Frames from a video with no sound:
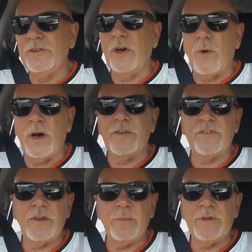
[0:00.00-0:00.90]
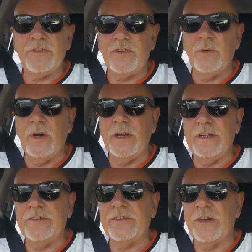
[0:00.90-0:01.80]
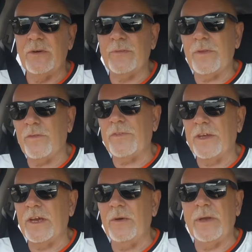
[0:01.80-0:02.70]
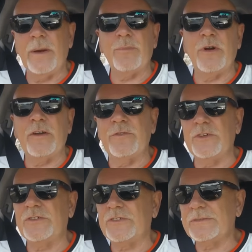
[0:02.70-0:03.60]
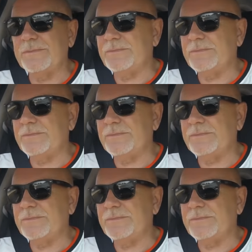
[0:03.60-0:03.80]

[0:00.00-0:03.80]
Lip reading: No answer, but it's too early, so off they go, get breakfast.